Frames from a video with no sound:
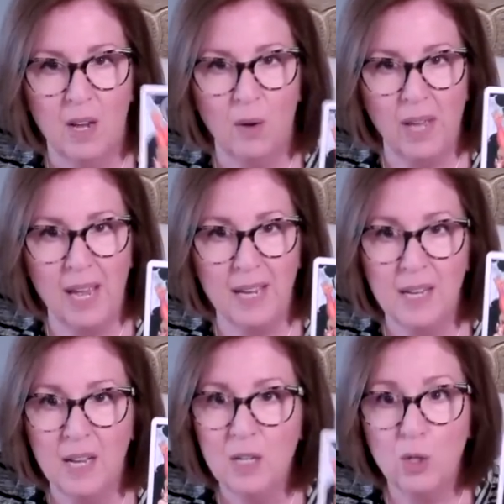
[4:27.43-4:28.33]

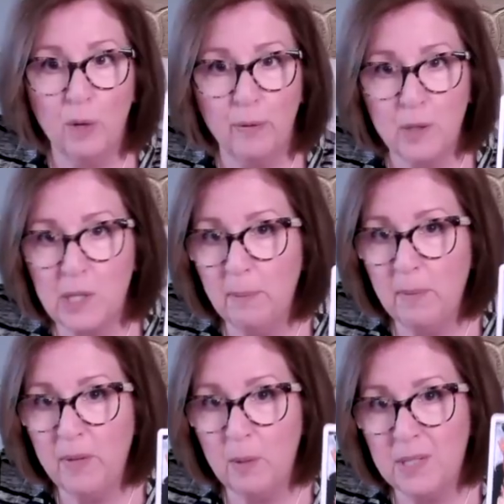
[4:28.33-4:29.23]
Okay, so for some
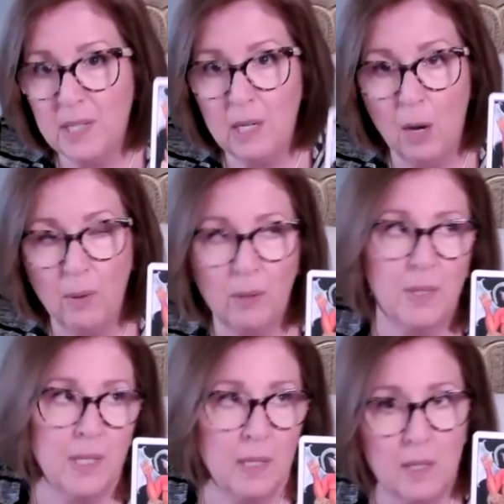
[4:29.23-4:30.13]
of you, it's egoic
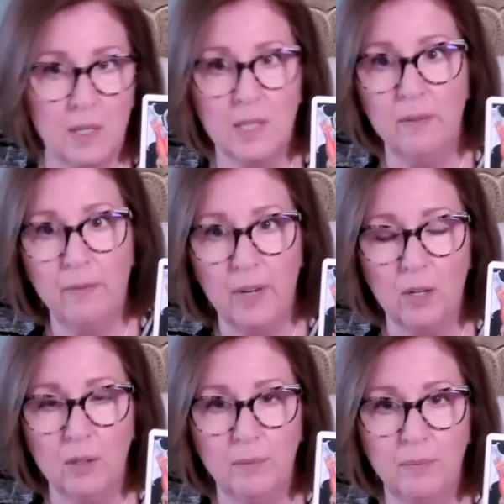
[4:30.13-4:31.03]
resistance and
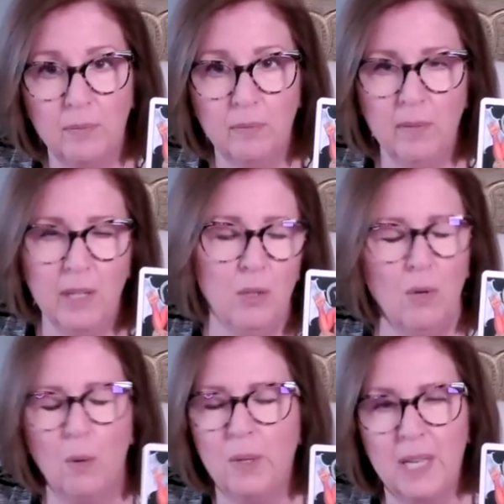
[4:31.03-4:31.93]
fear, and you
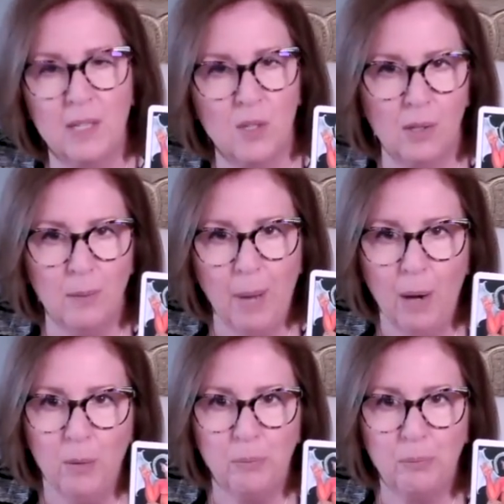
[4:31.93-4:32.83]
know what that's all
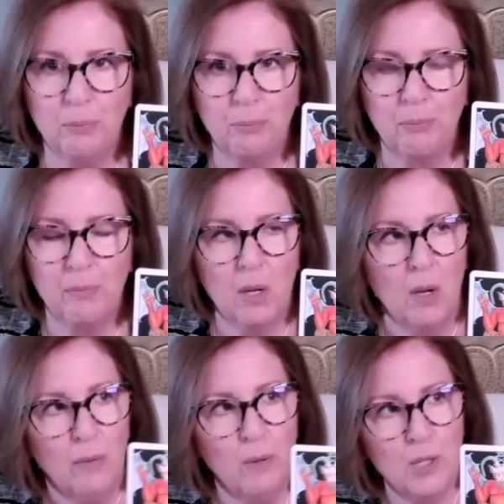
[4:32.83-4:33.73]
about.
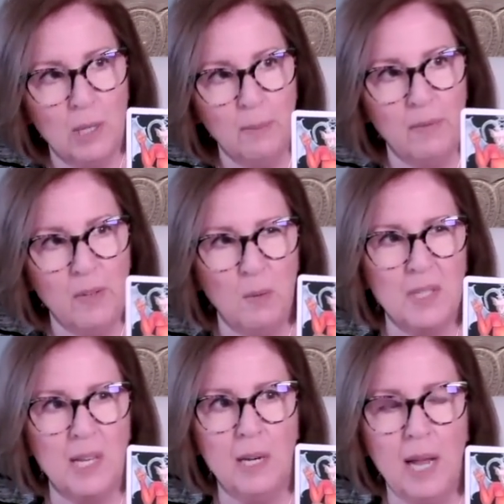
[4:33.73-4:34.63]
For some of you,
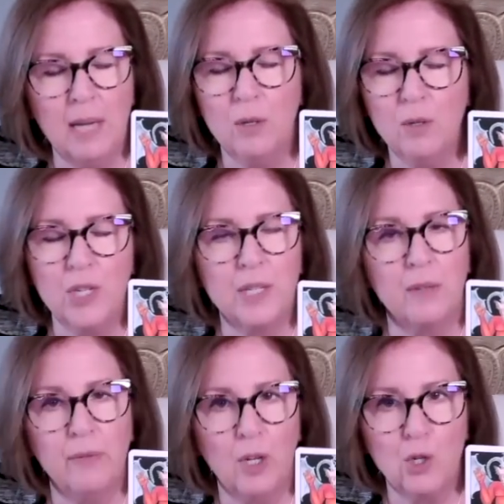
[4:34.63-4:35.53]
it's energies
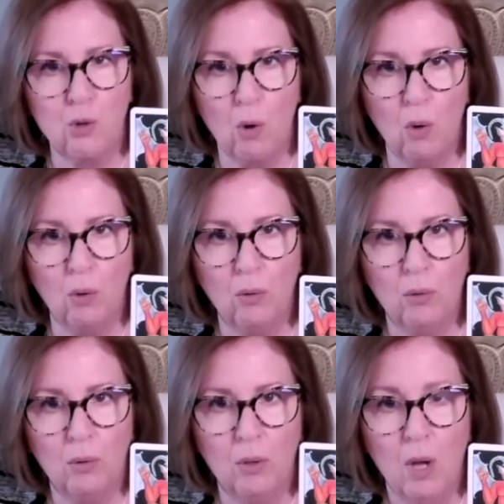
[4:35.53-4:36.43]
of control.
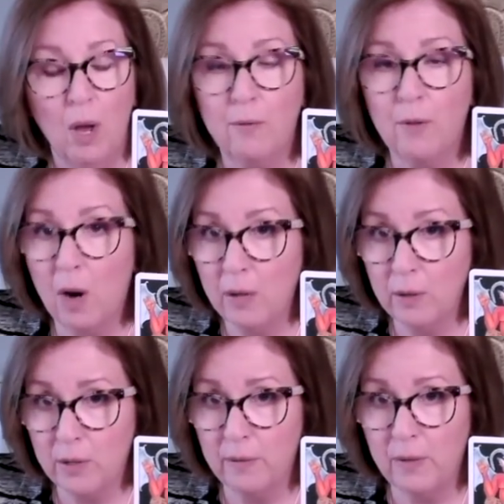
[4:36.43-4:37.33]
For
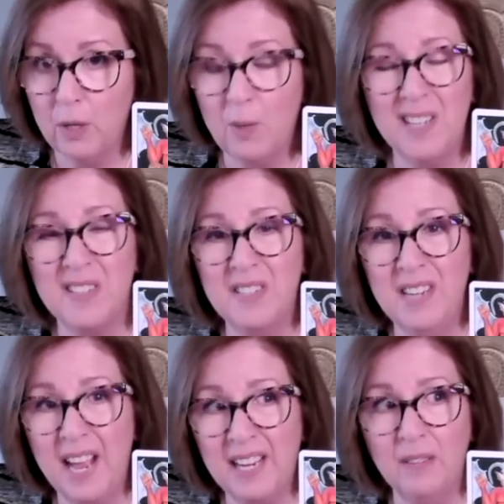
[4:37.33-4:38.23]
others of you, it's
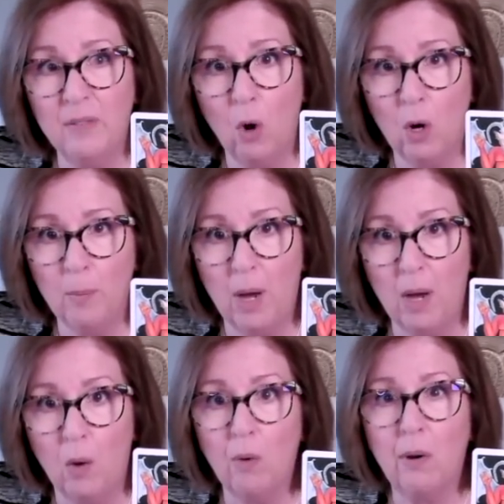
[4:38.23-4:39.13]
negative
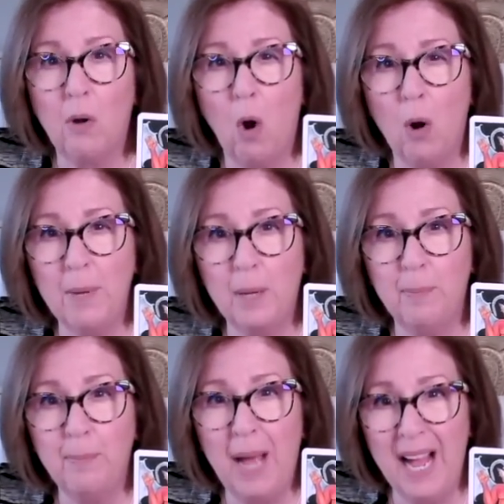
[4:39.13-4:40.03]
karma or a karmic
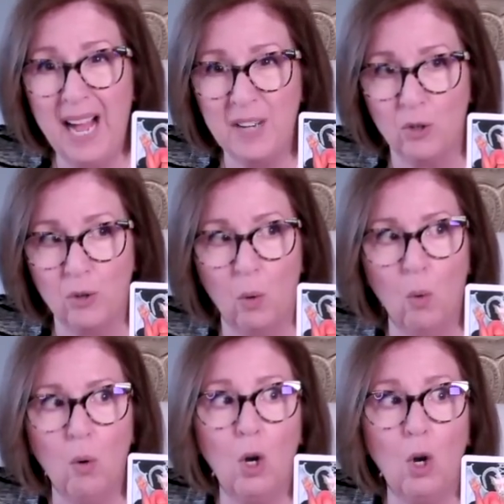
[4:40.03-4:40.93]
pattern
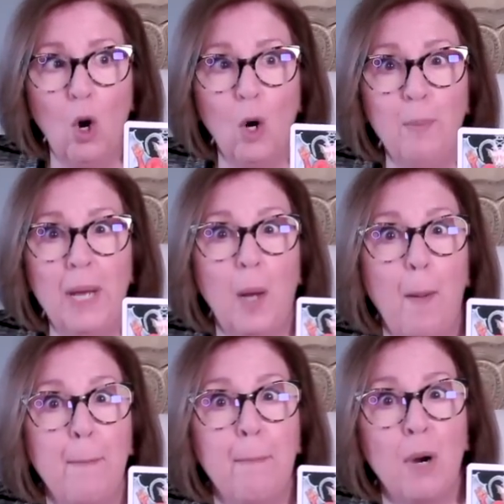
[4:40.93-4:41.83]
or a karmic
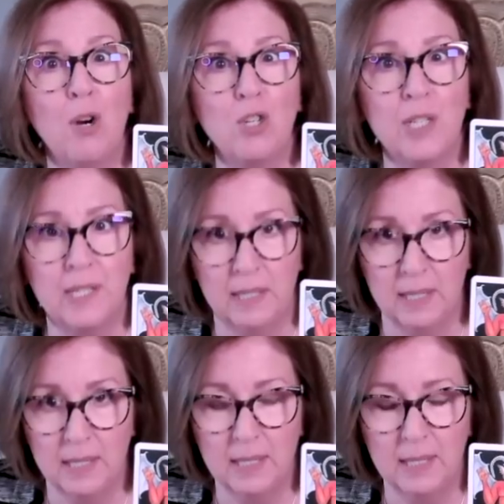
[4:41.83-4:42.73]

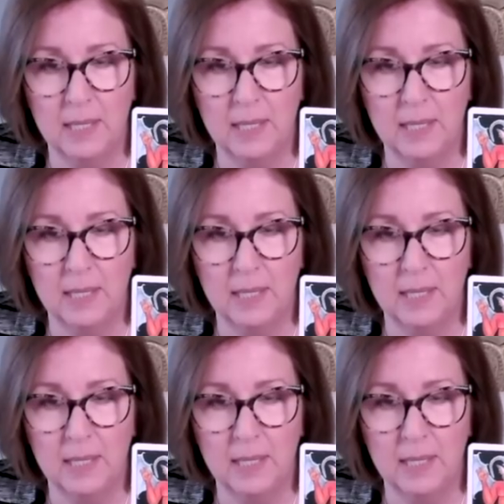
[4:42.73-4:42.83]
person.